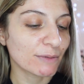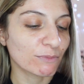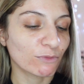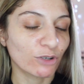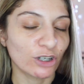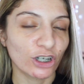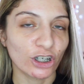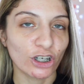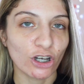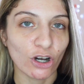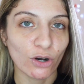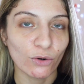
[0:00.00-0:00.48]
I'm
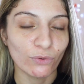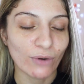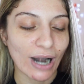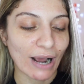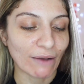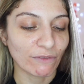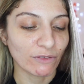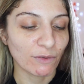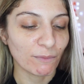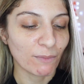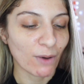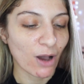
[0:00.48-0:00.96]
gonna go
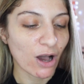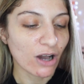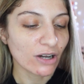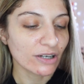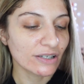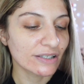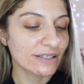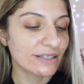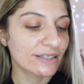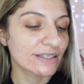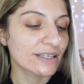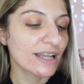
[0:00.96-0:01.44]
around the
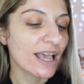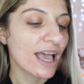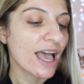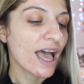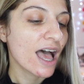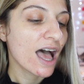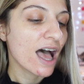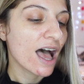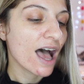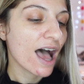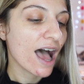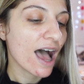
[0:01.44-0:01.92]
box.
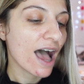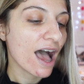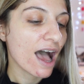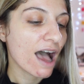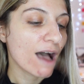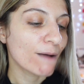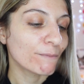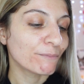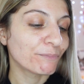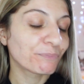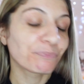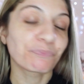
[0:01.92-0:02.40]

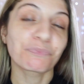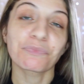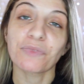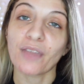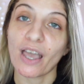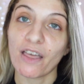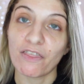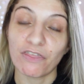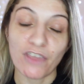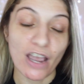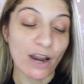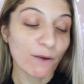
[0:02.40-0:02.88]

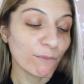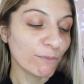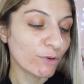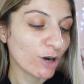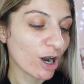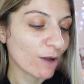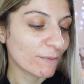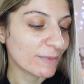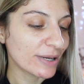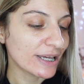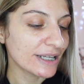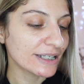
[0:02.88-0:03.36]
Their
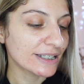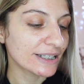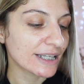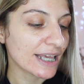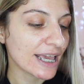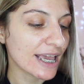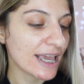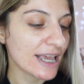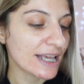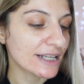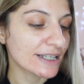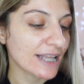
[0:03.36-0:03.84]
promise
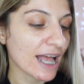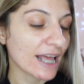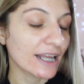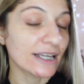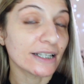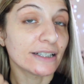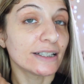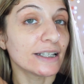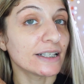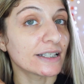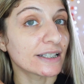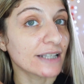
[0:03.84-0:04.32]
is that
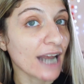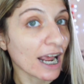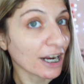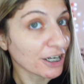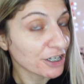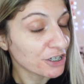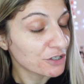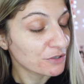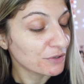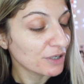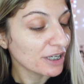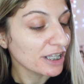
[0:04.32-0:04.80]
it is
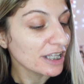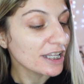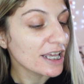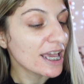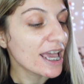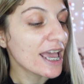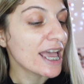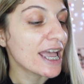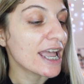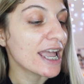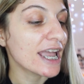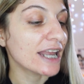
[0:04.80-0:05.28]
natural,
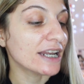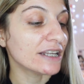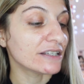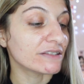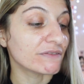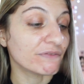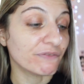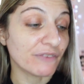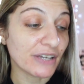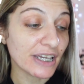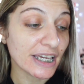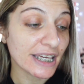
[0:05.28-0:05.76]
it
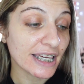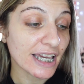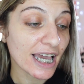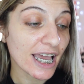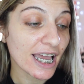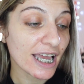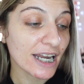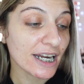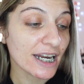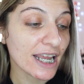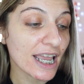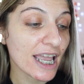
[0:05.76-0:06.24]
is
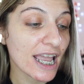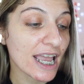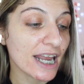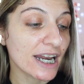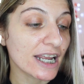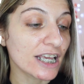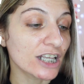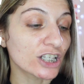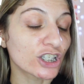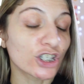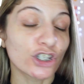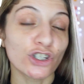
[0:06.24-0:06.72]
vegan, it
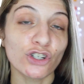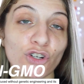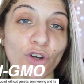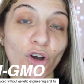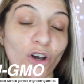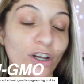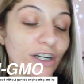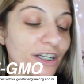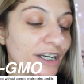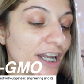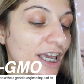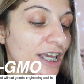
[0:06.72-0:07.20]
is
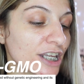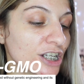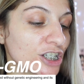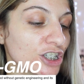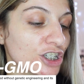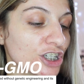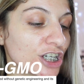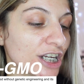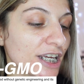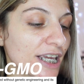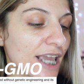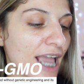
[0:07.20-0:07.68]

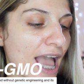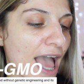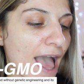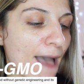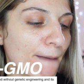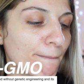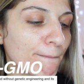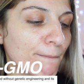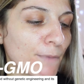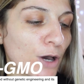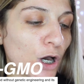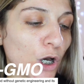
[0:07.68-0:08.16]

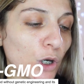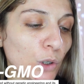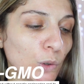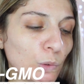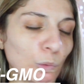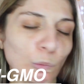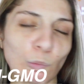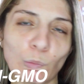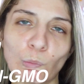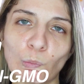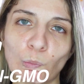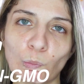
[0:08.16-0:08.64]
non-GMO,
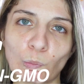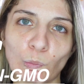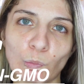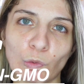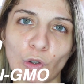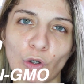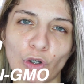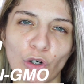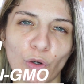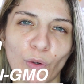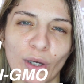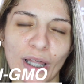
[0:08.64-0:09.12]

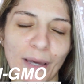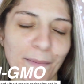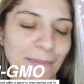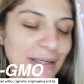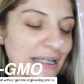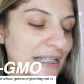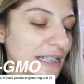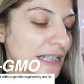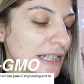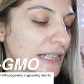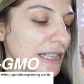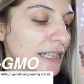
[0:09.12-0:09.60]
don't know what that
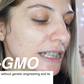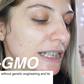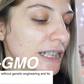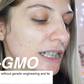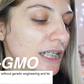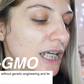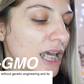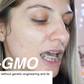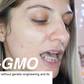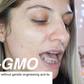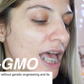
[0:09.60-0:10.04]
means.